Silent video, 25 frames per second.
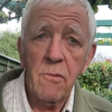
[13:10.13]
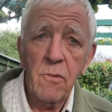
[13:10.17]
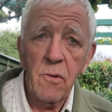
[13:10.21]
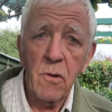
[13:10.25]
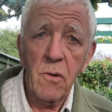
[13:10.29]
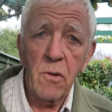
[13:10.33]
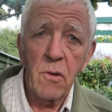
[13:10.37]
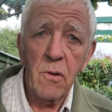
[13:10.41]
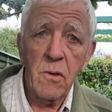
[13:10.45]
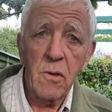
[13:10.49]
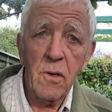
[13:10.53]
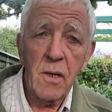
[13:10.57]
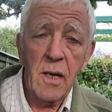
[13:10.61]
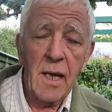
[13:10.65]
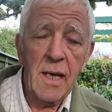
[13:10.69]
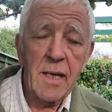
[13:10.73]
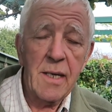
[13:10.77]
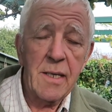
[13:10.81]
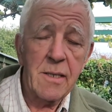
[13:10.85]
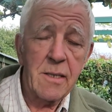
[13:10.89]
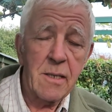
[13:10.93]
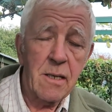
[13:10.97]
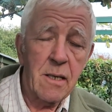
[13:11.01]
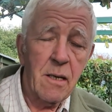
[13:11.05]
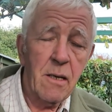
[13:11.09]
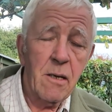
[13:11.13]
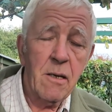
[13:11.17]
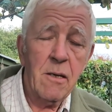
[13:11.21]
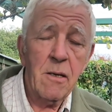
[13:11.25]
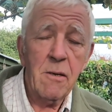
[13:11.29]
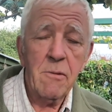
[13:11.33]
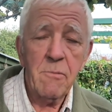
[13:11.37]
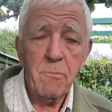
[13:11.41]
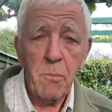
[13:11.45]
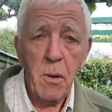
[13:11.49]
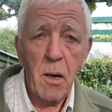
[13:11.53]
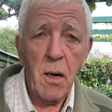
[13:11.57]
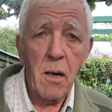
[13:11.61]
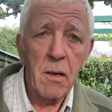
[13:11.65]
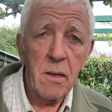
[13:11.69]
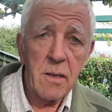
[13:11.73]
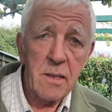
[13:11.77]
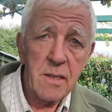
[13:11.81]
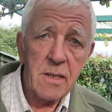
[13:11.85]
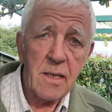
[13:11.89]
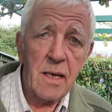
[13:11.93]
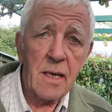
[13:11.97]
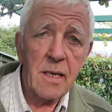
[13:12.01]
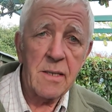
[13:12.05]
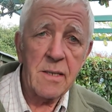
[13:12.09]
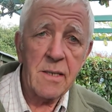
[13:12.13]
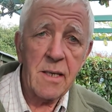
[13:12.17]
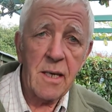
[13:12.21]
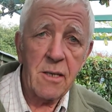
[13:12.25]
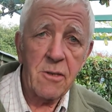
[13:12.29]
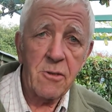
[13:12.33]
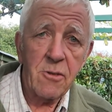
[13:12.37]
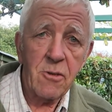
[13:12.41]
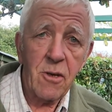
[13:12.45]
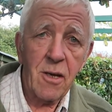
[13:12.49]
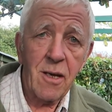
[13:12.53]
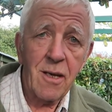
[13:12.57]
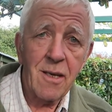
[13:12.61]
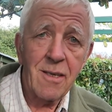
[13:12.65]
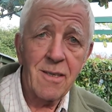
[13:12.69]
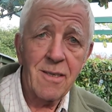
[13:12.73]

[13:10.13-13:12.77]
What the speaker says: for later pies, etc.